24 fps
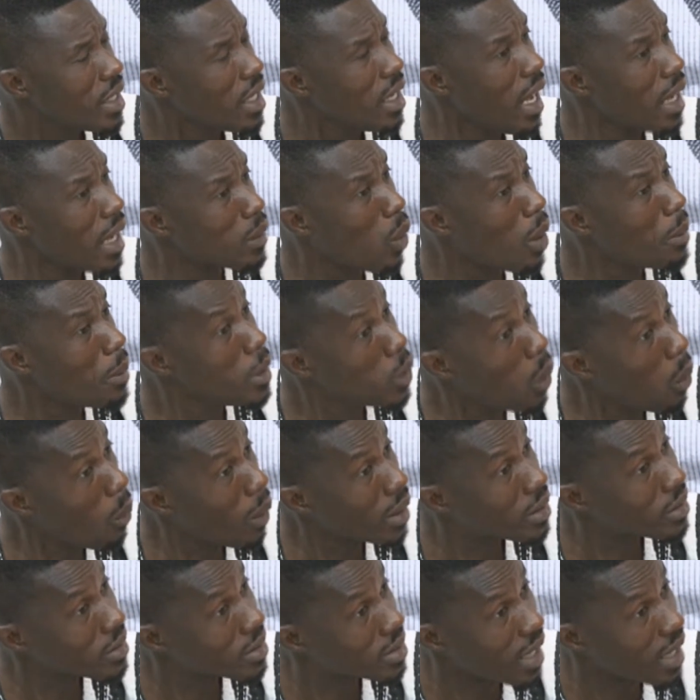see, and God, you know
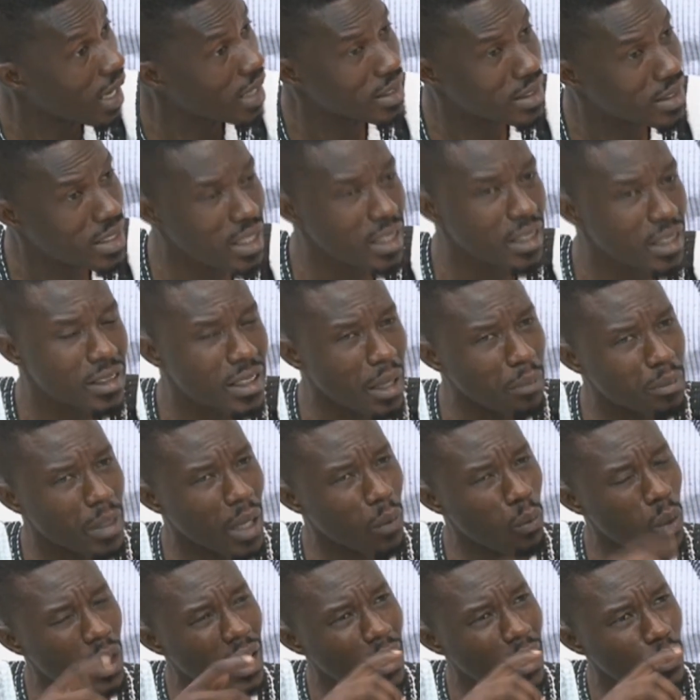what is sad? You see,
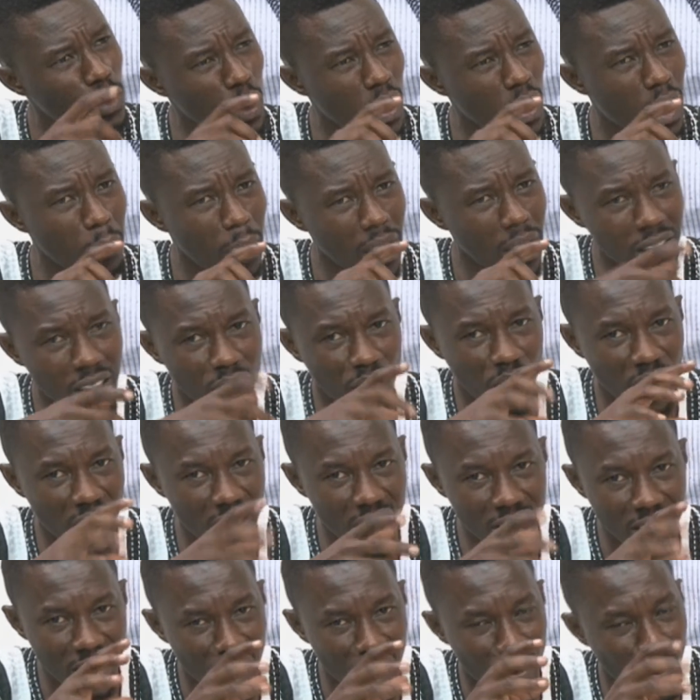sometimes when I talk about this
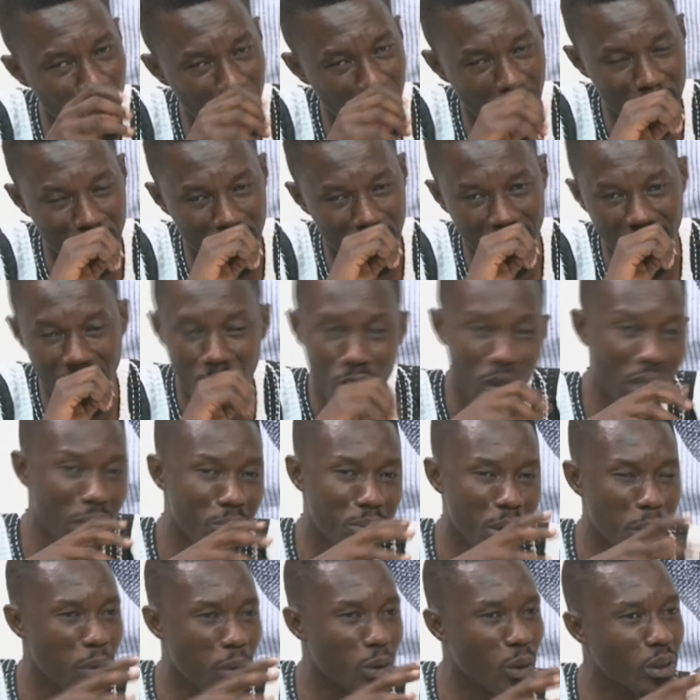financial collapse, what
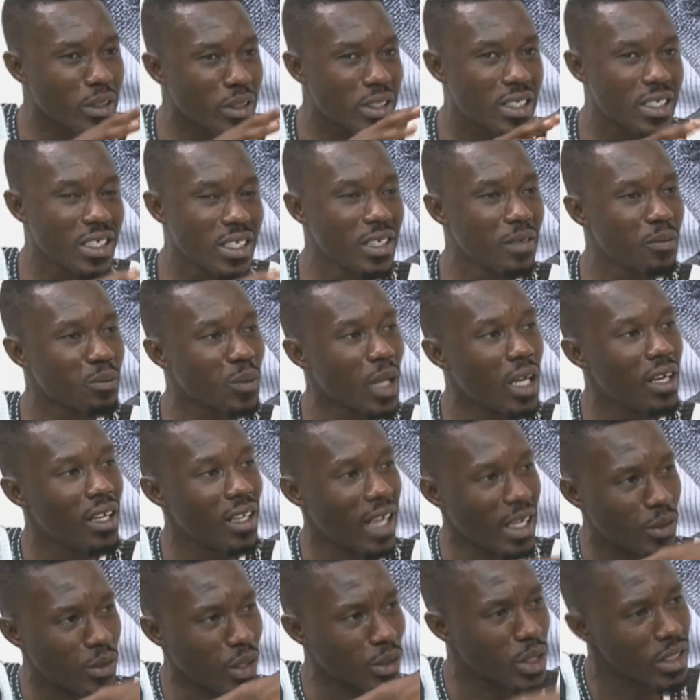people don't see,
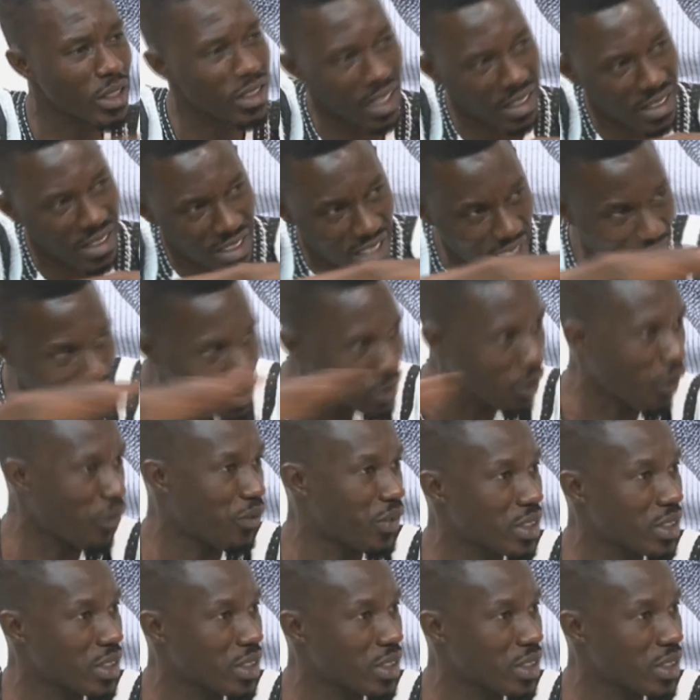like I said, they change us.